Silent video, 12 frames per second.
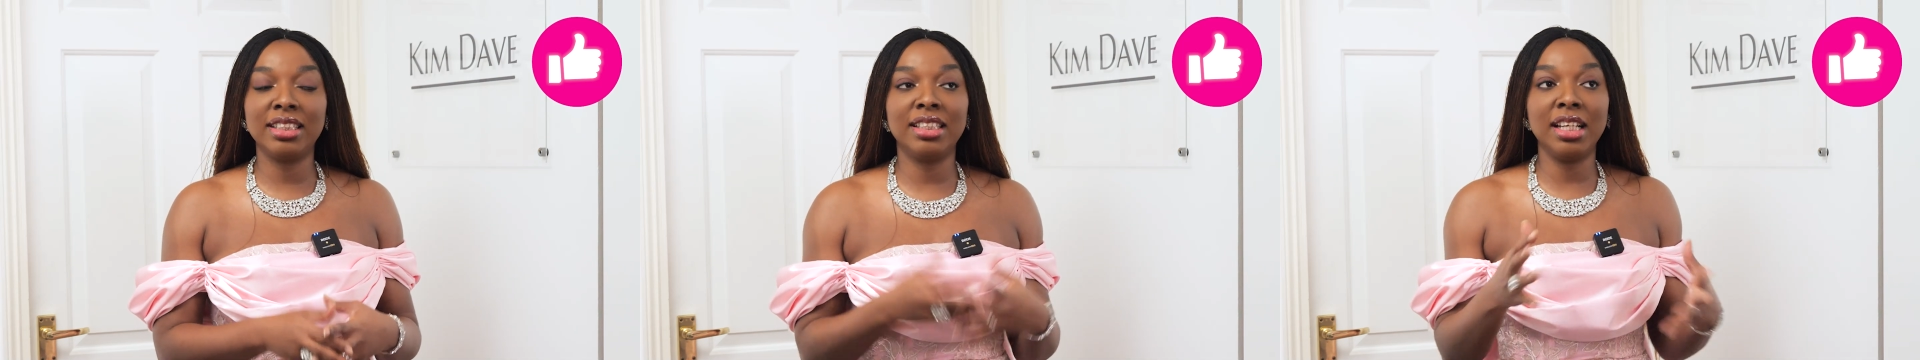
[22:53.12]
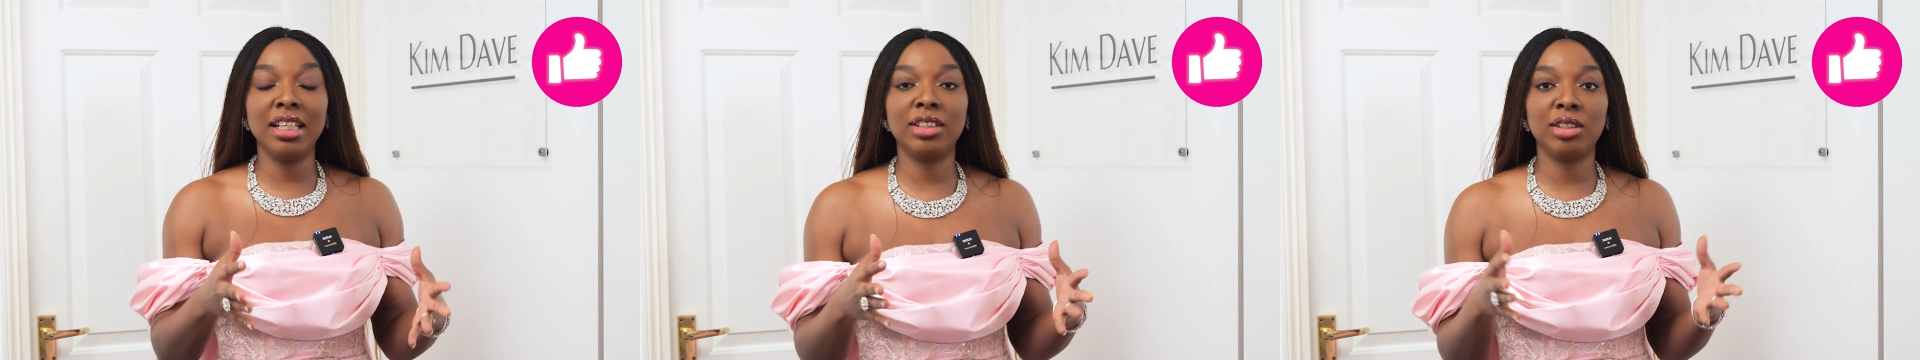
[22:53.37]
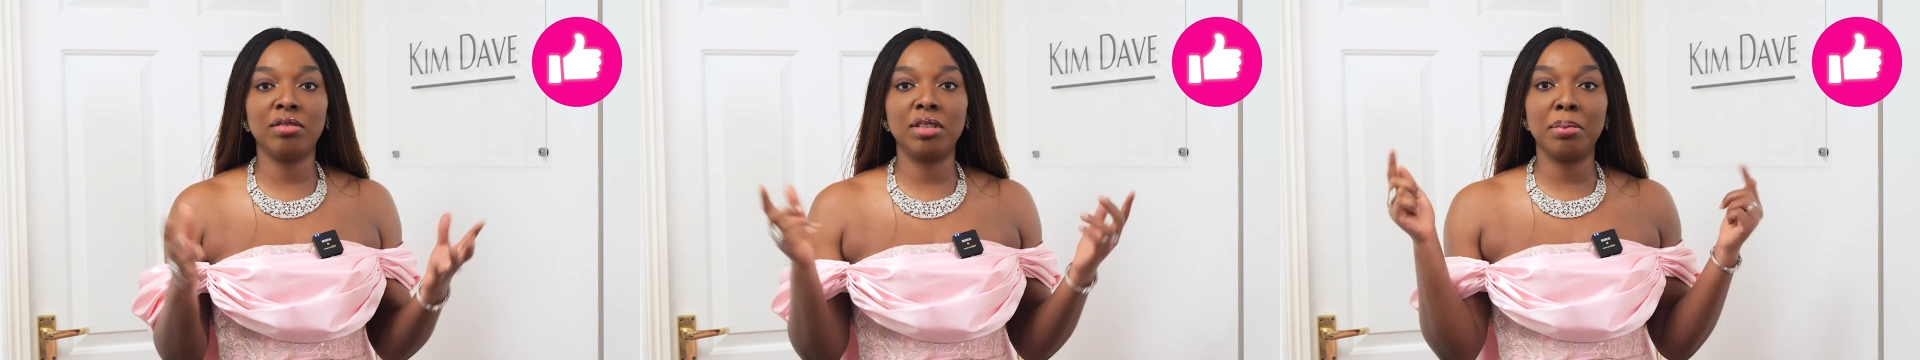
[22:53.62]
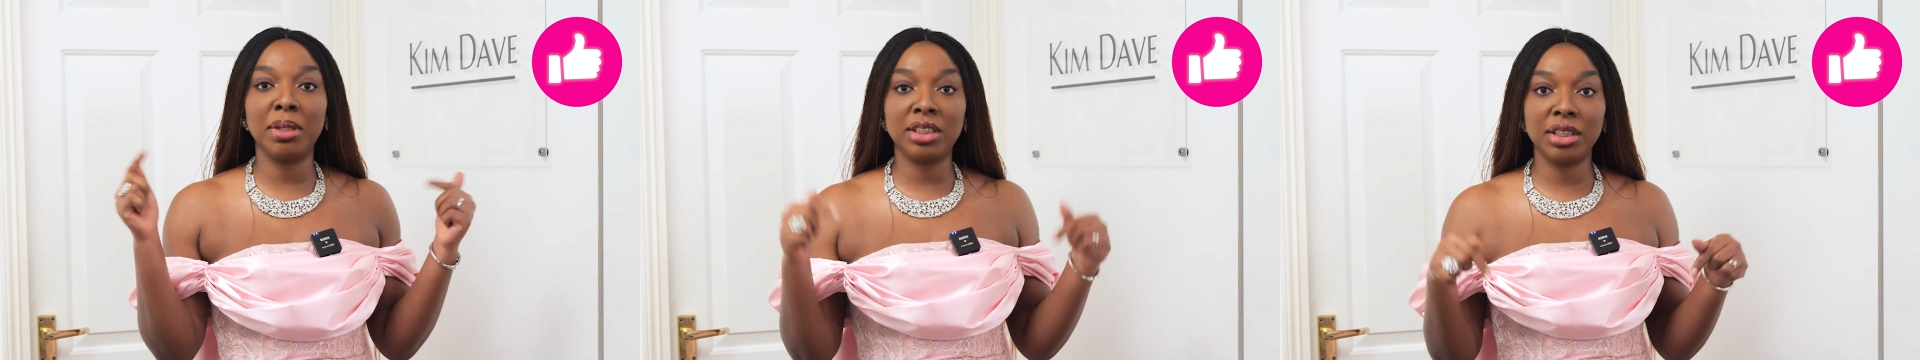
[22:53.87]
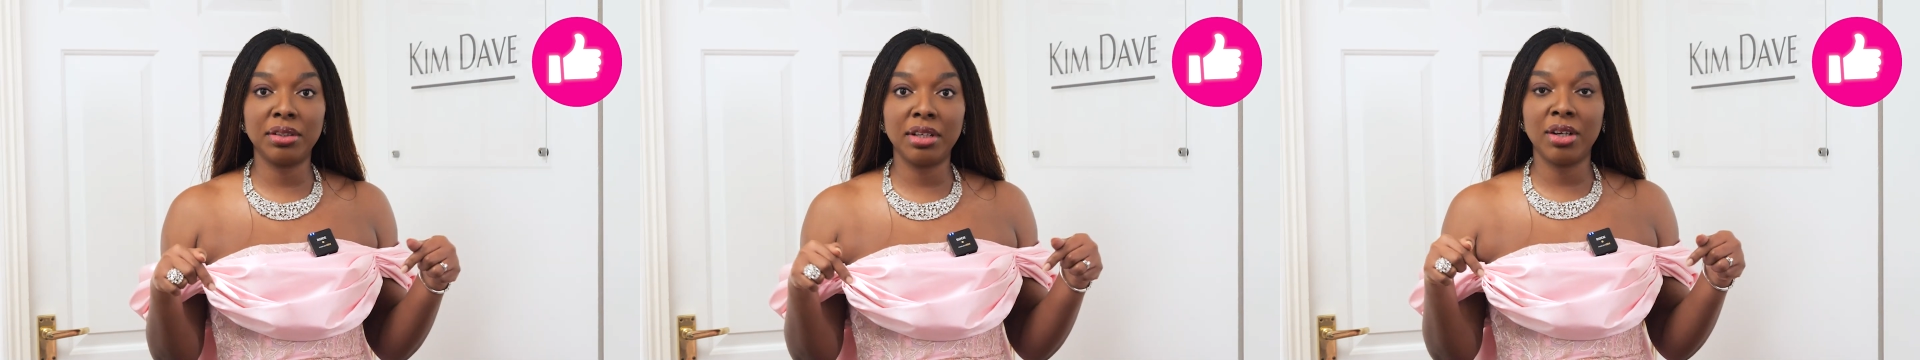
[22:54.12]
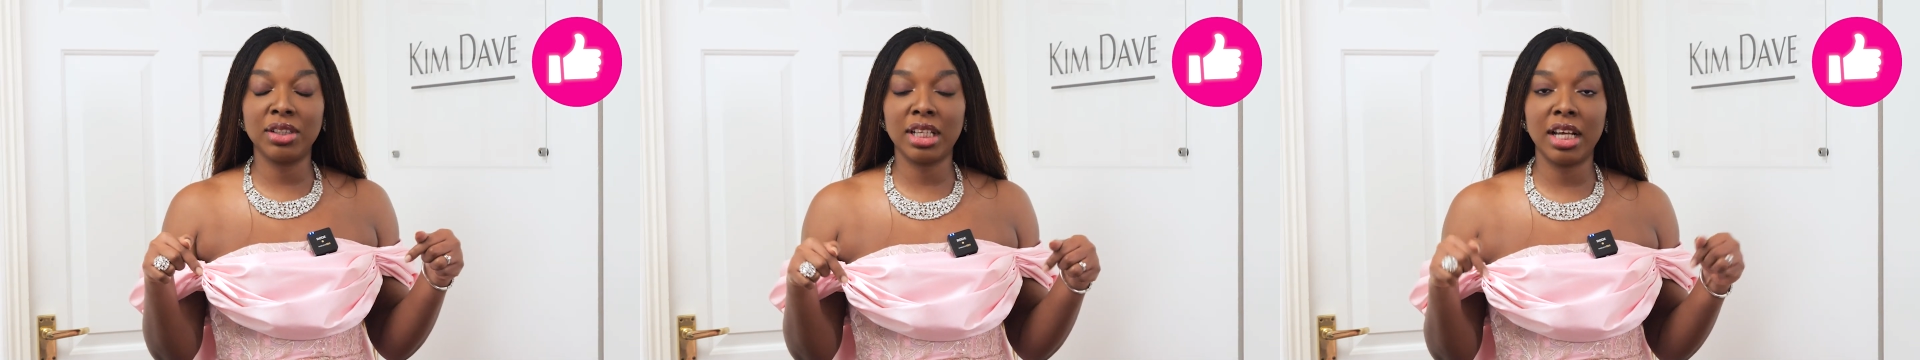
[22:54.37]
the list of the
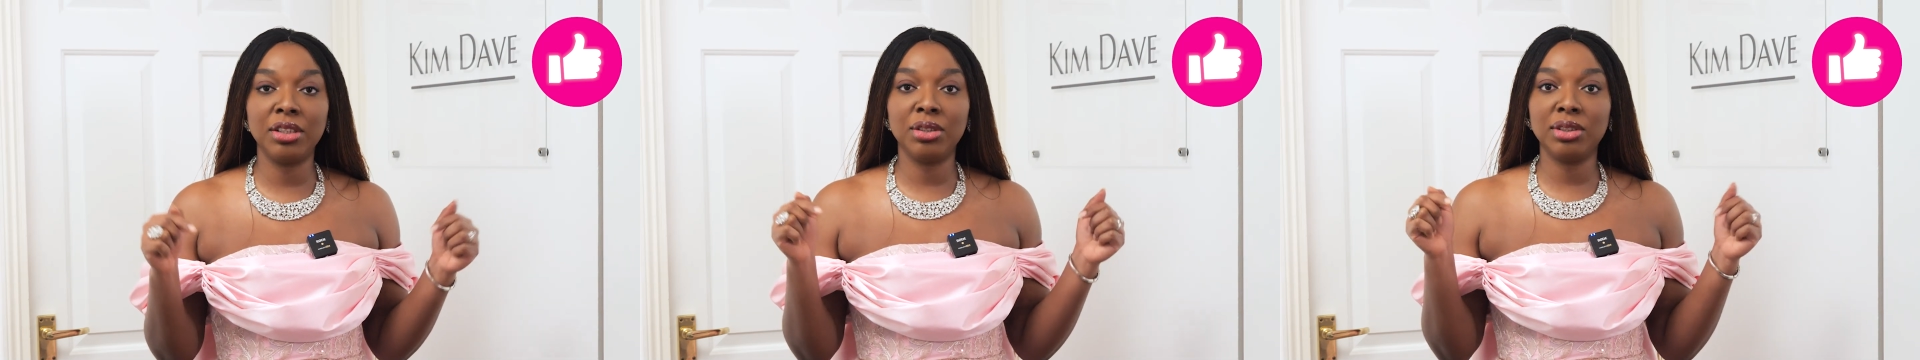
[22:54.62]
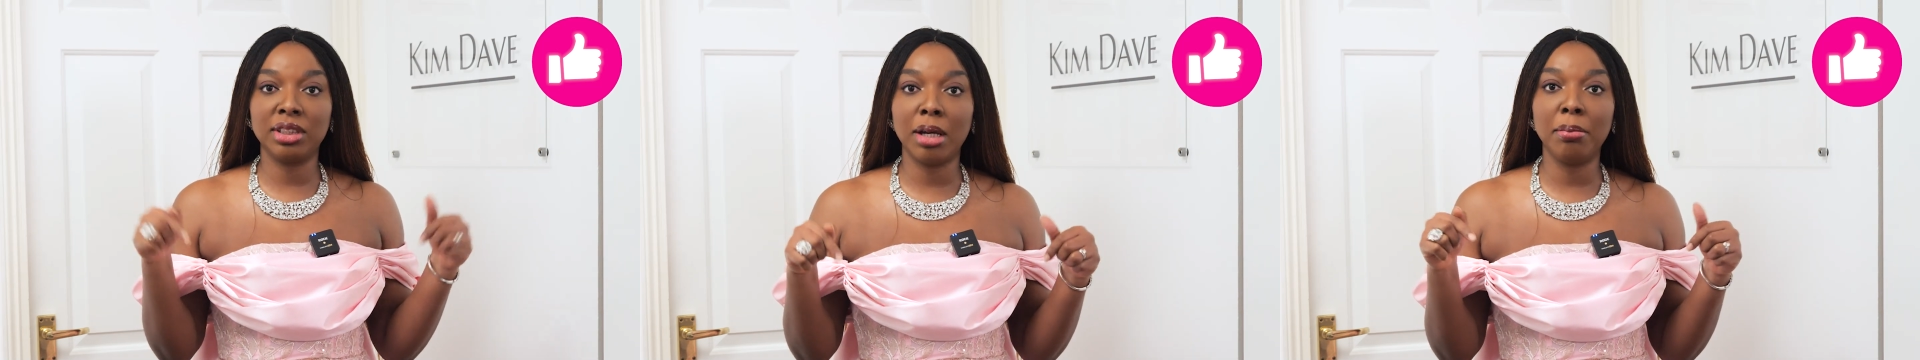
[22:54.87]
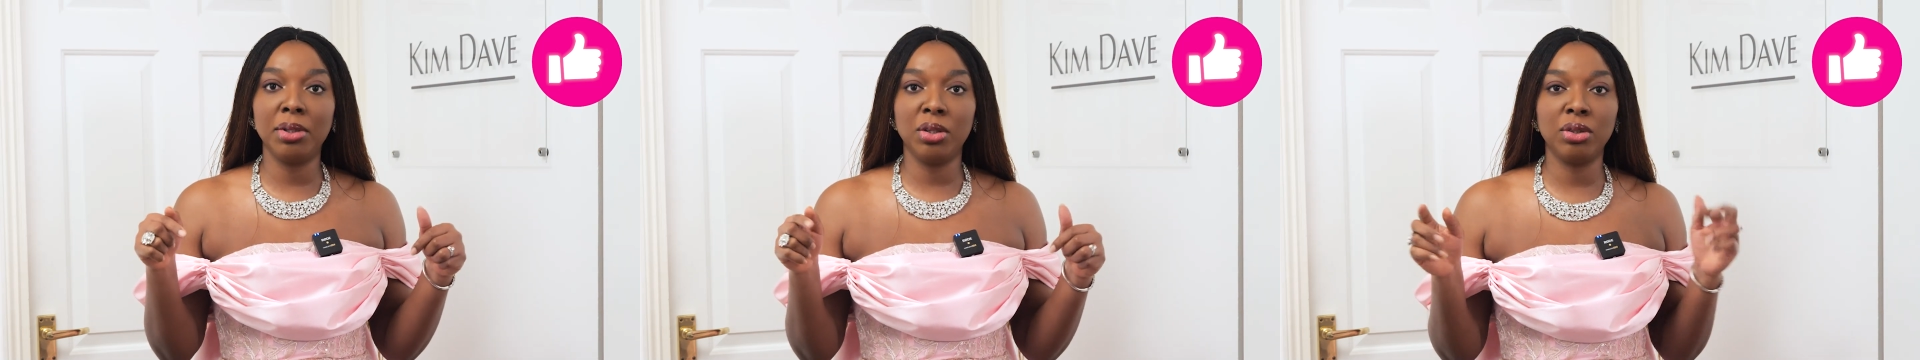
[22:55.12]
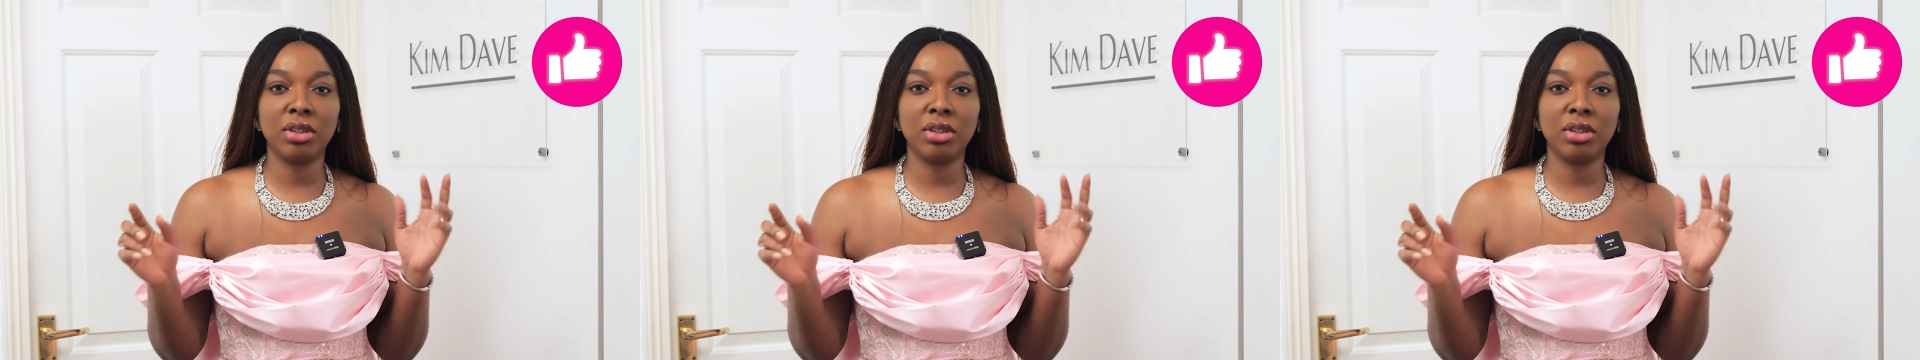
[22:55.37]
materials that I used down below,